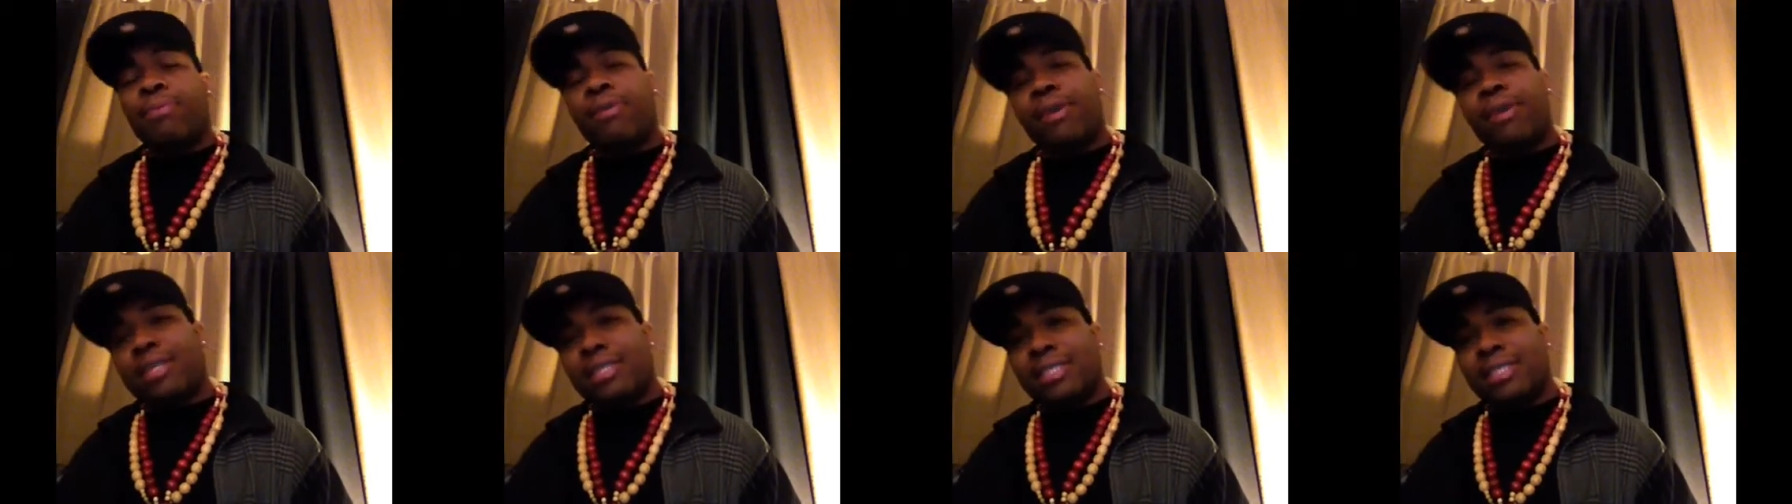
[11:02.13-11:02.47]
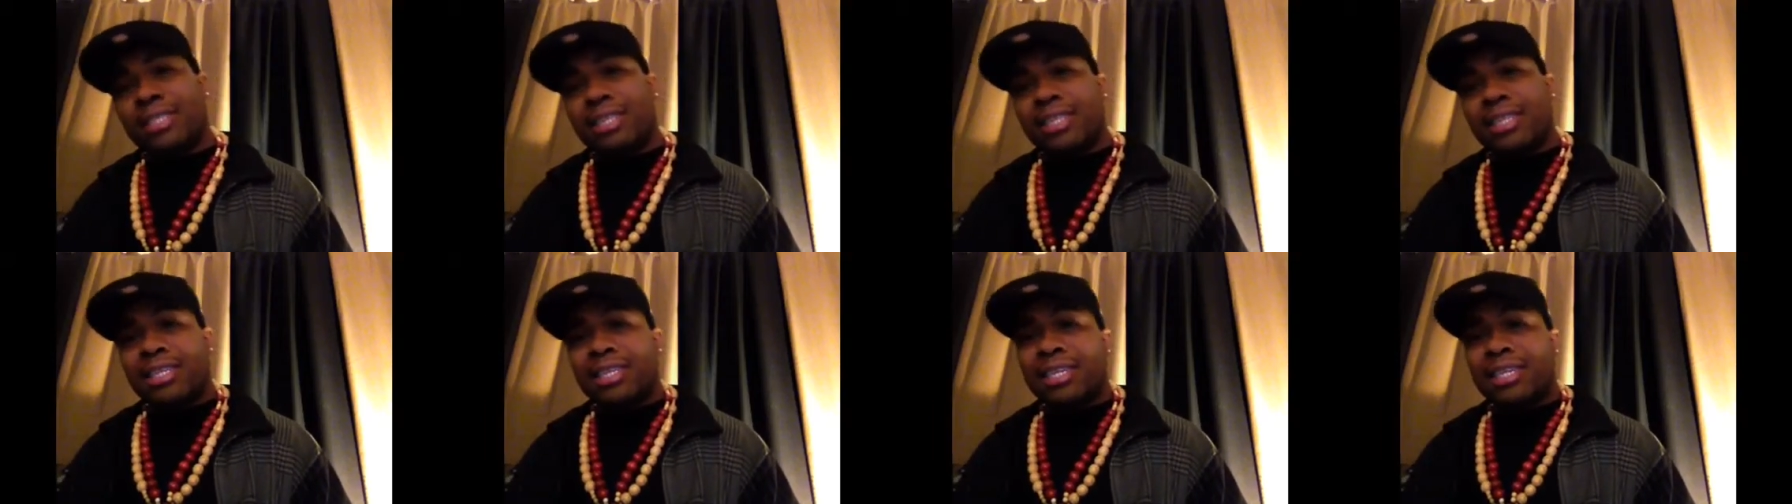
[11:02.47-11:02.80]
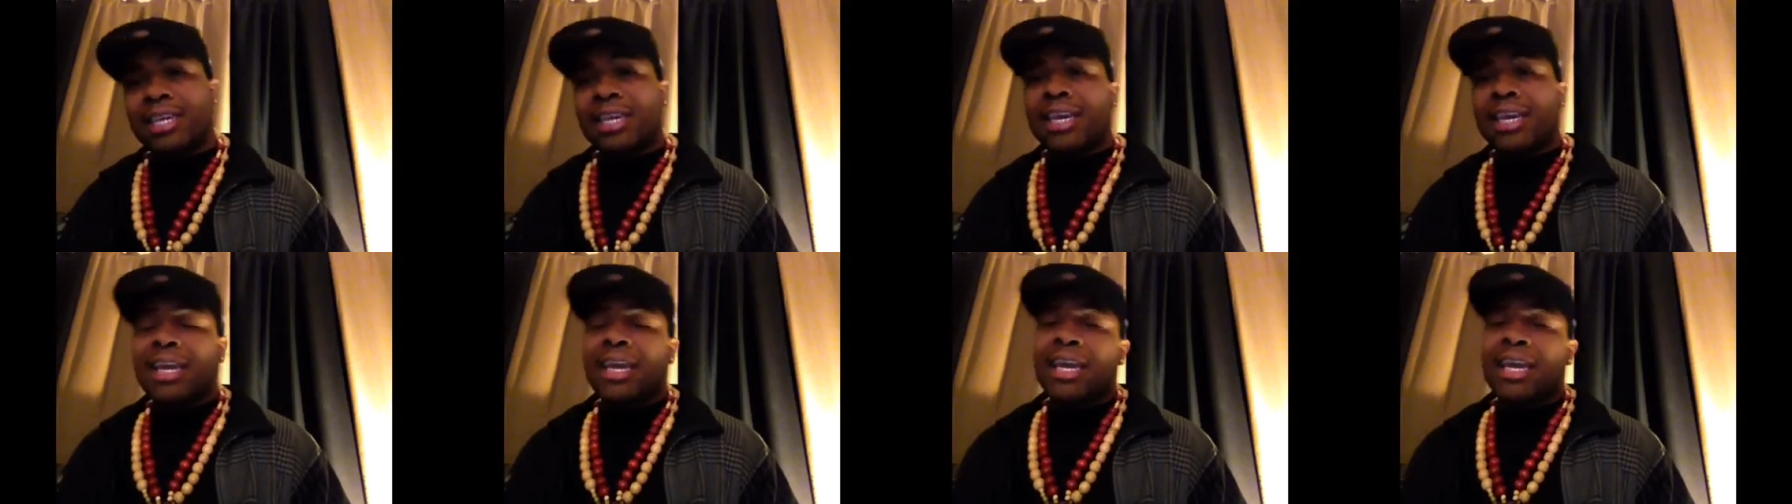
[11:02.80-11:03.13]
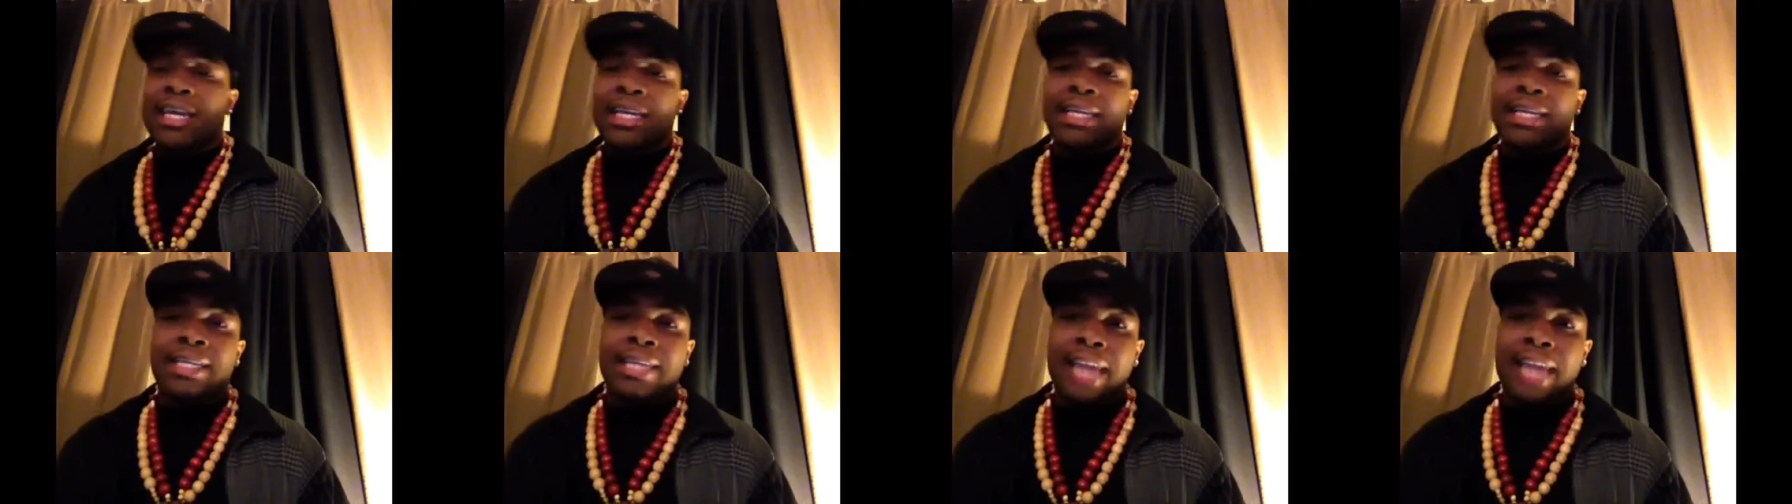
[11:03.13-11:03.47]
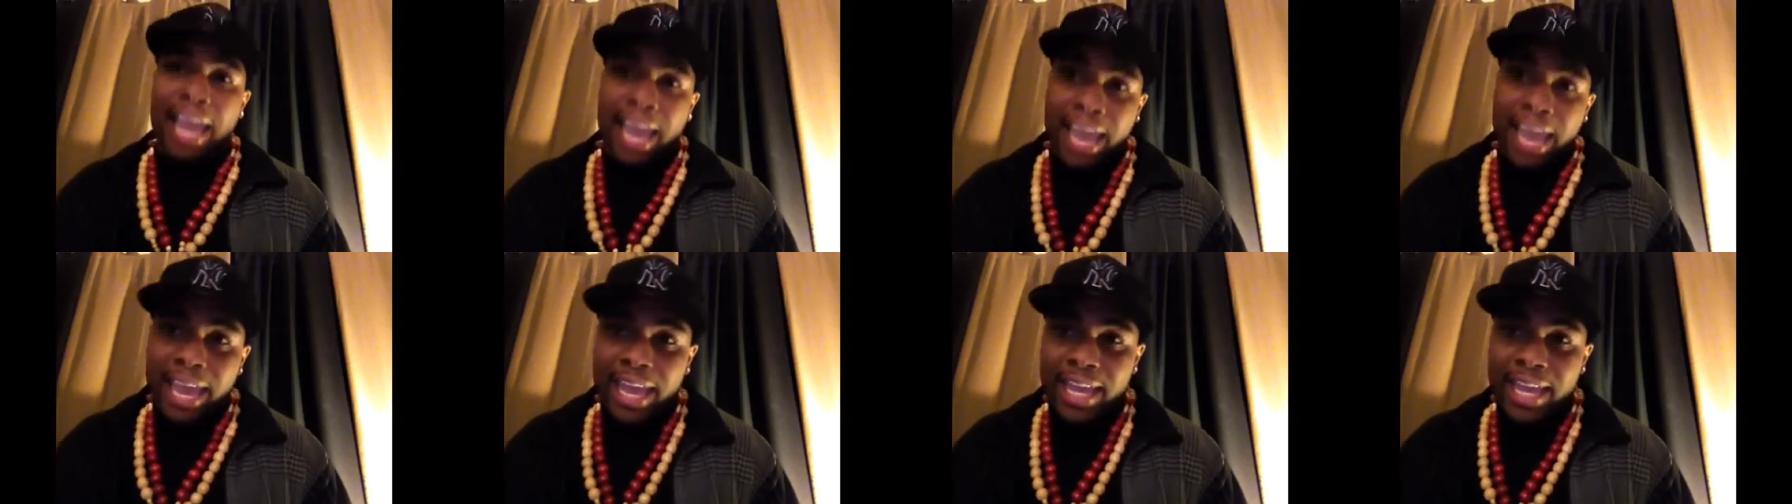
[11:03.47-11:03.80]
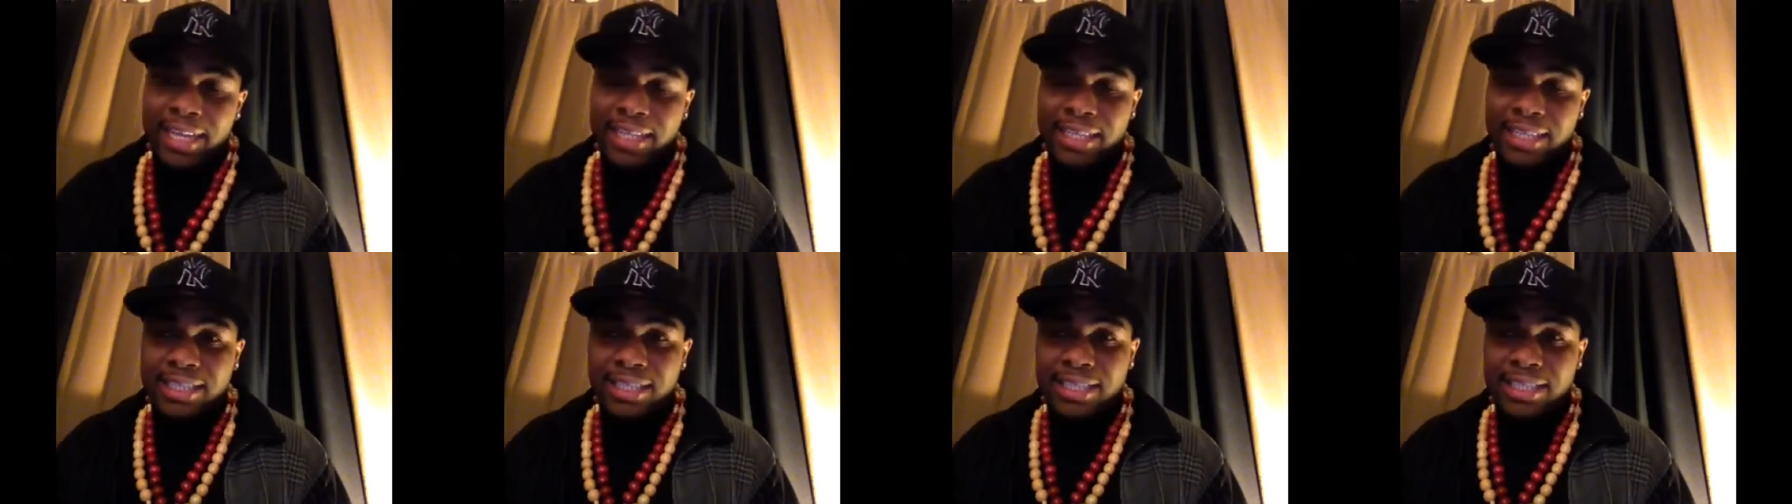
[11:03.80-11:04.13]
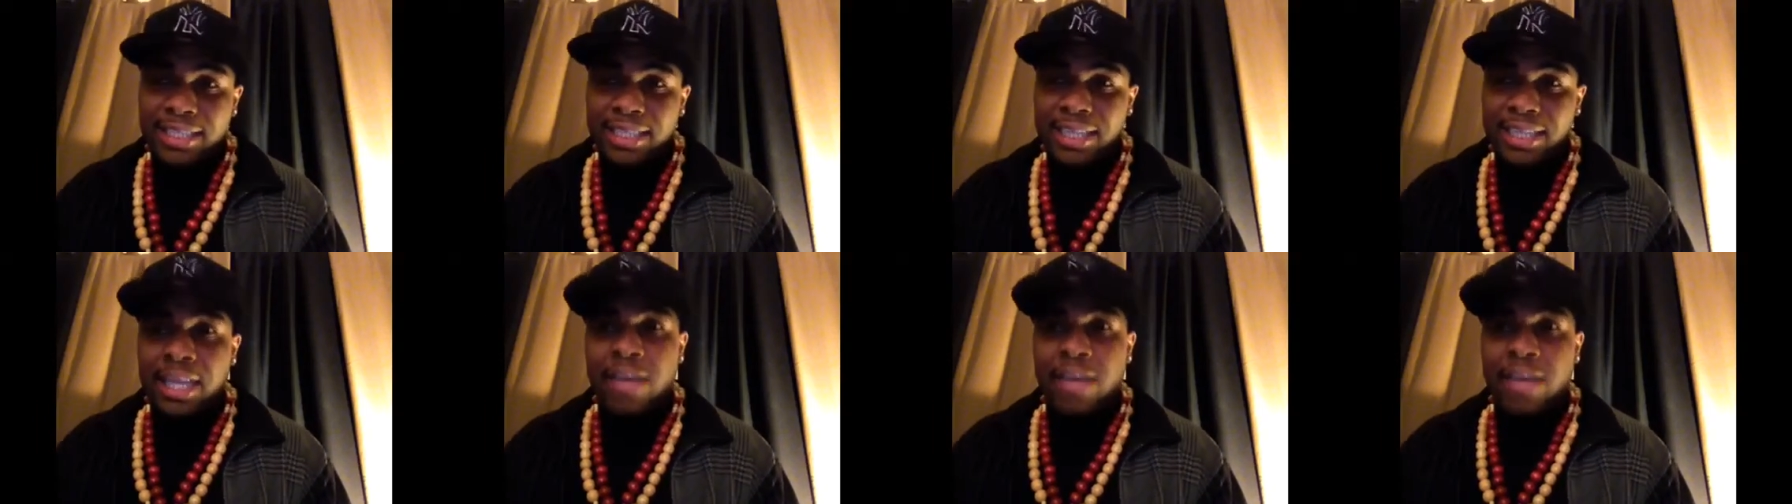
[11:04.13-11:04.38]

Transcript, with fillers: President dash